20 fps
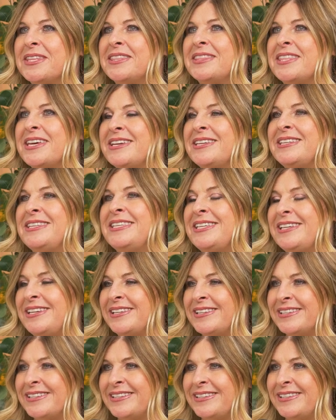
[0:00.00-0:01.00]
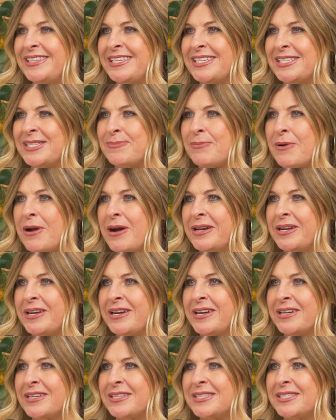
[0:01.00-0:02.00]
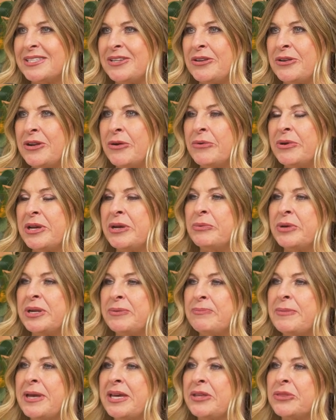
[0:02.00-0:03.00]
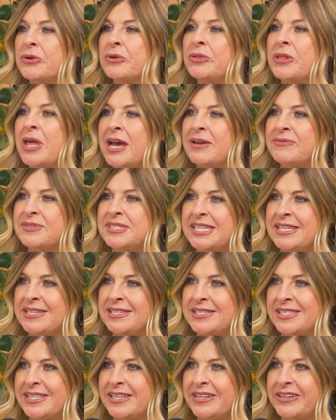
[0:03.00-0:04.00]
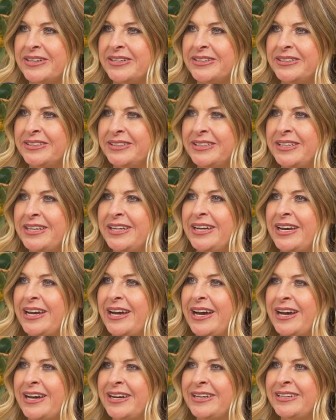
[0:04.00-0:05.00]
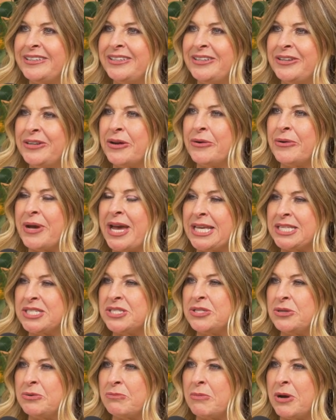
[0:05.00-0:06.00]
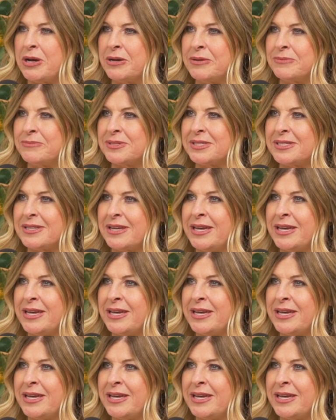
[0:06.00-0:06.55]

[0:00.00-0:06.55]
that they needed these products. You know, it would make their lives easier, uh, you know, as new moms.